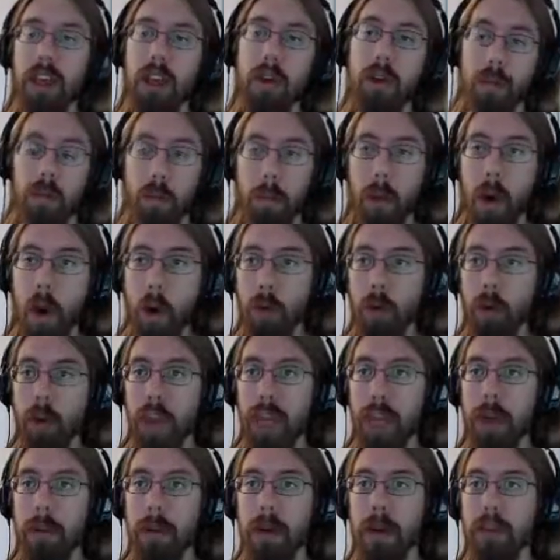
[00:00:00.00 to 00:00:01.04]
It was a mobile
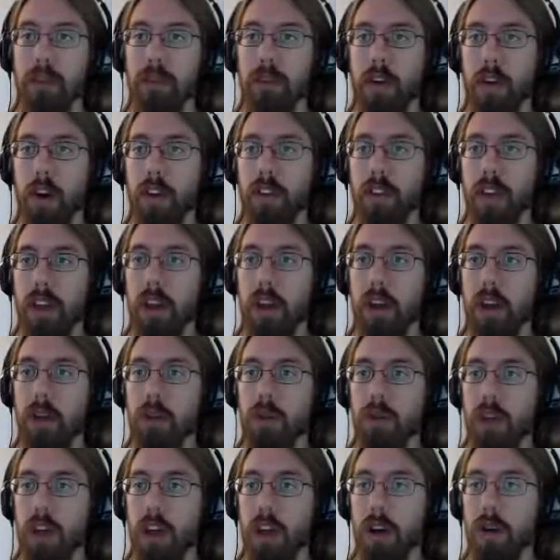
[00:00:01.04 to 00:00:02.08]
game, as far as I know,
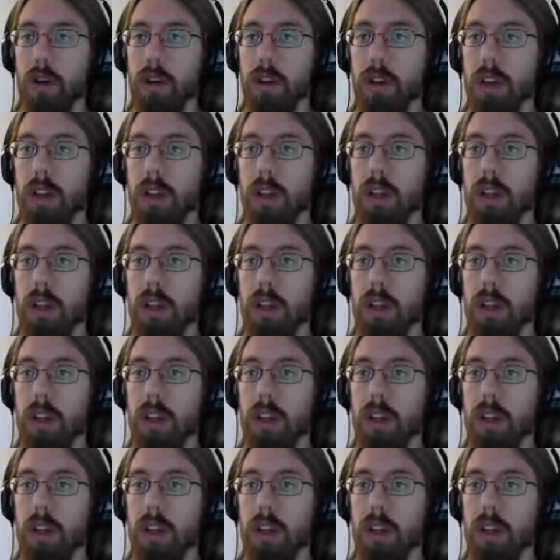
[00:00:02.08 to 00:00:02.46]
so